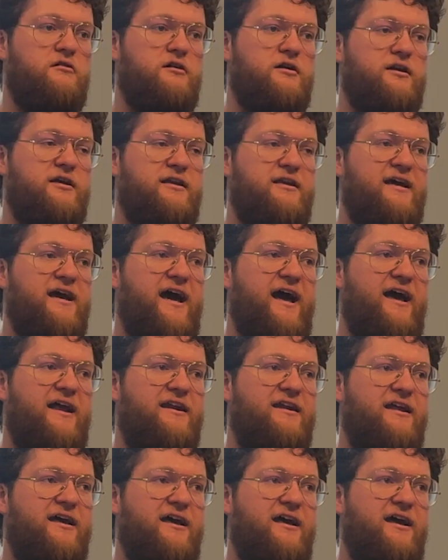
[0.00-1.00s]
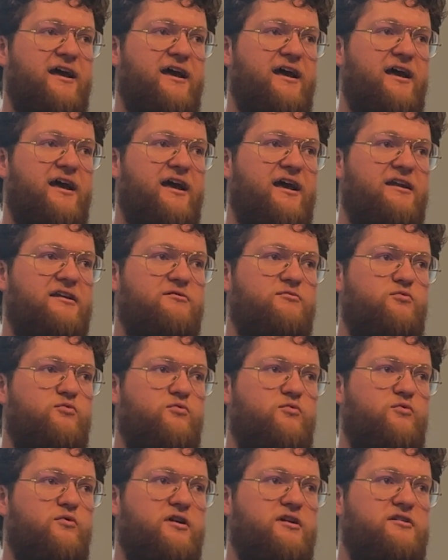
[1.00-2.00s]
Yeah. And
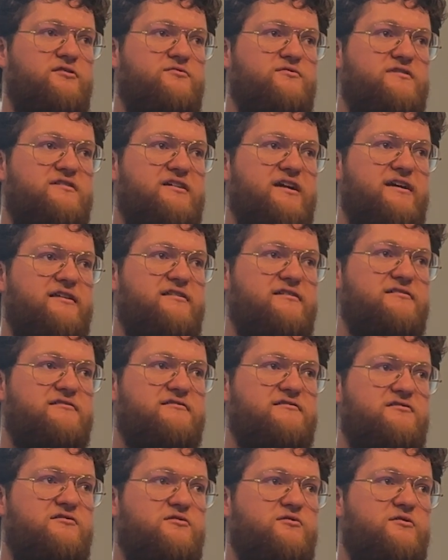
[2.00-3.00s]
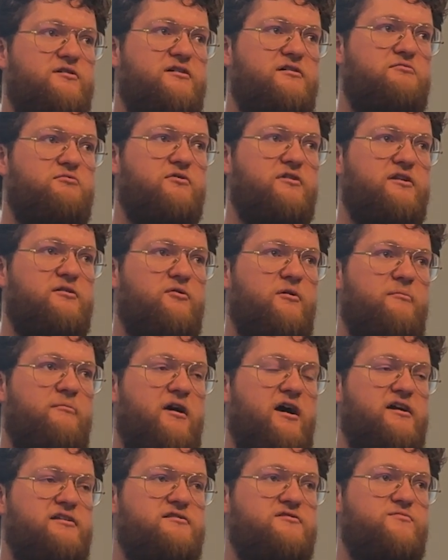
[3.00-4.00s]
when you say this too, it really
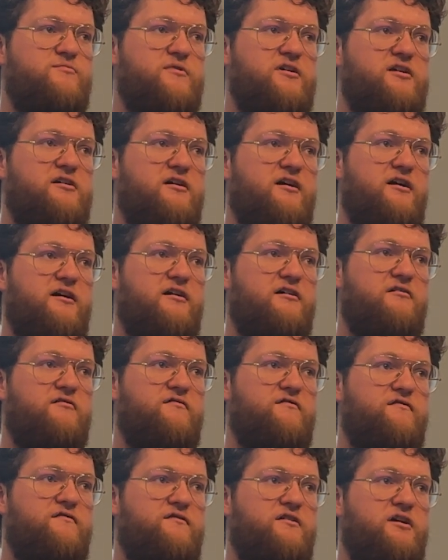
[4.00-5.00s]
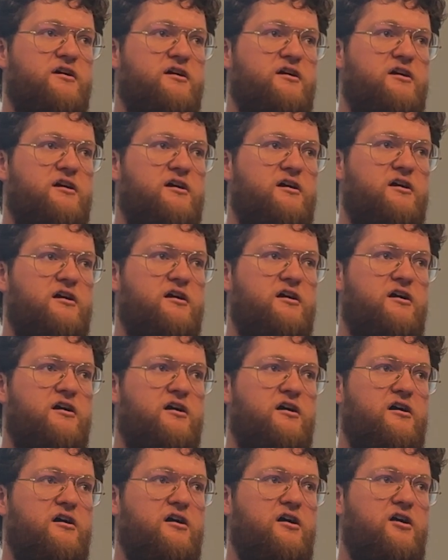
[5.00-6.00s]
reminds me of
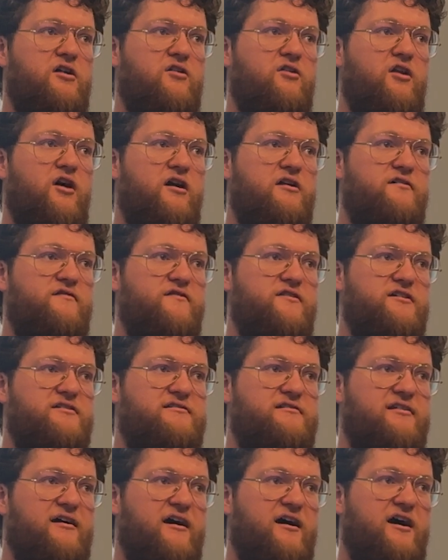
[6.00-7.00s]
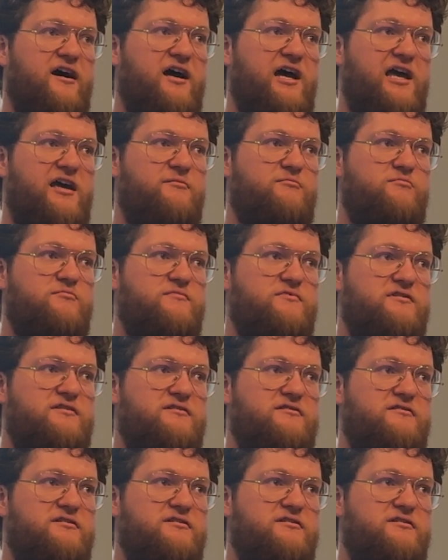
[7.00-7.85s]
a lot of the times